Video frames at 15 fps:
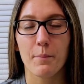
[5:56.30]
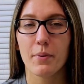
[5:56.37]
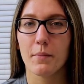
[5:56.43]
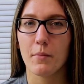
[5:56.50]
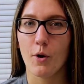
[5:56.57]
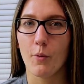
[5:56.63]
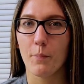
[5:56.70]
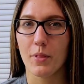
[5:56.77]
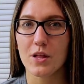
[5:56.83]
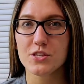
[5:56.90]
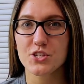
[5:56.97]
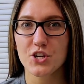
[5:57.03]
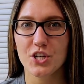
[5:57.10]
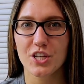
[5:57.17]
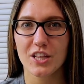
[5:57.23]
promote blood
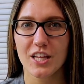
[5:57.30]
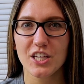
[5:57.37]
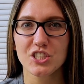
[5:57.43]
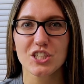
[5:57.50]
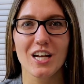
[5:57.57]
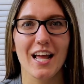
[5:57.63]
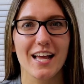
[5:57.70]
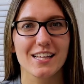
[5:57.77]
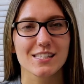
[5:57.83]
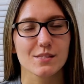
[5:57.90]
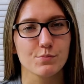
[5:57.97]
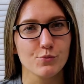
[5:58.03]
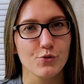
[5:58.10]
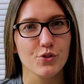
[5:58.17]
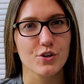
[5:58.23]
circulation and
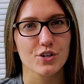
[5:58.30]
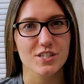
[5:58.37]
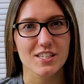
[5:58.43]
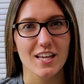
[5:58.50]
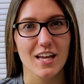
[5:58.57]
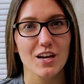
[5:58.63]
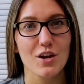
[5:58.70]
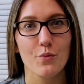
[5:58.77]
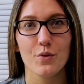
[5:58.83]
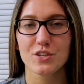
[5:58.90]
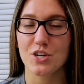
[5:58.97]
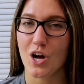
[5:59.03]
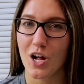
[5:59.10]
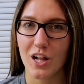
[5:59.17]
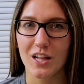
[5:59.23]
smooth your skin, which
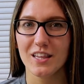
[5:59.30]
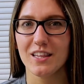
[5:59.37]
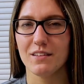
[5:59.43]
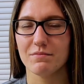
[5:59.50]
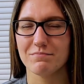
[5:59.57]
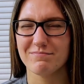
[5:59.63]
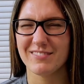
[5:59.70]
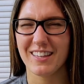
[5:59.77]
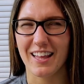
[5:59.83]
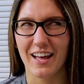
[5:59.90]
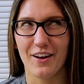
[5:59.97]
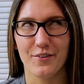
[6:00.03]
all, no.